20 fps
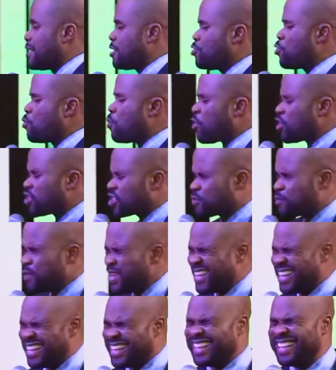you must
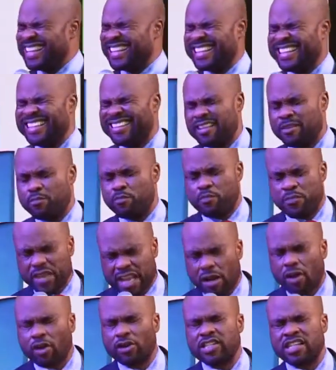be
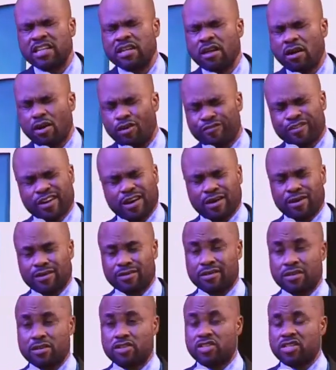begotten of
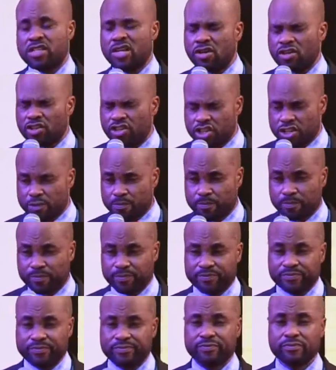God, sonship.
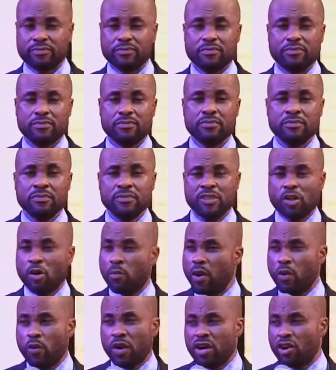
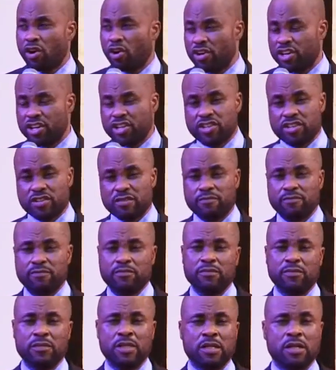Number one
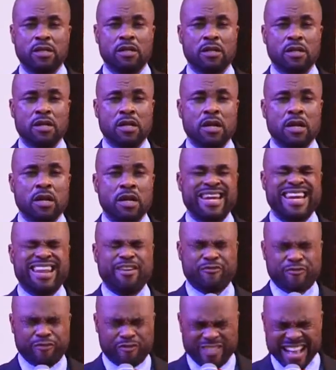condition.
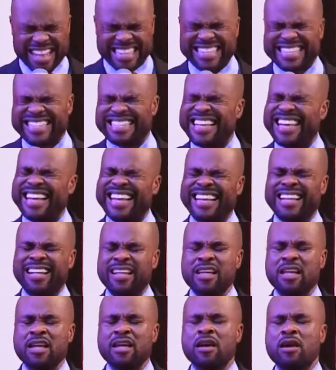The first
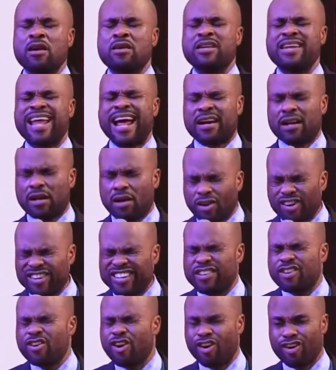thing that
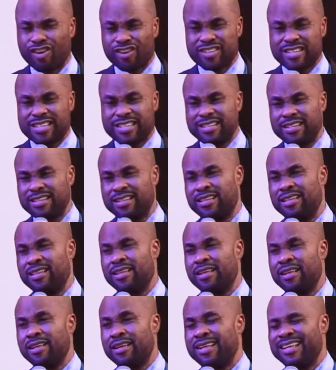God does
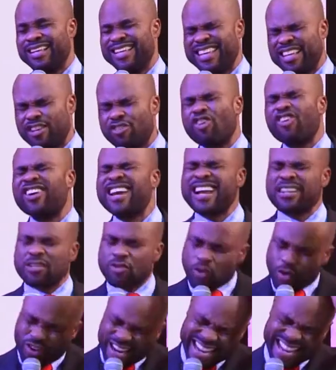in order
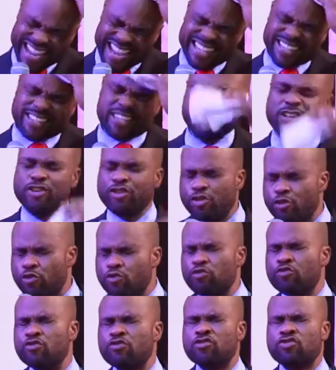to get
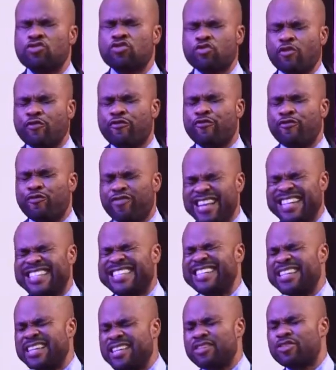you to
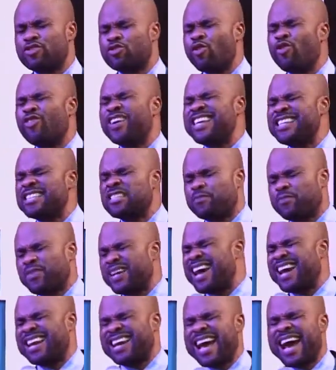fit into His
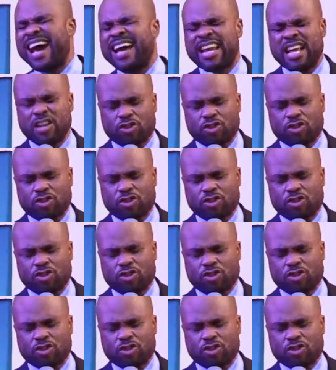plan and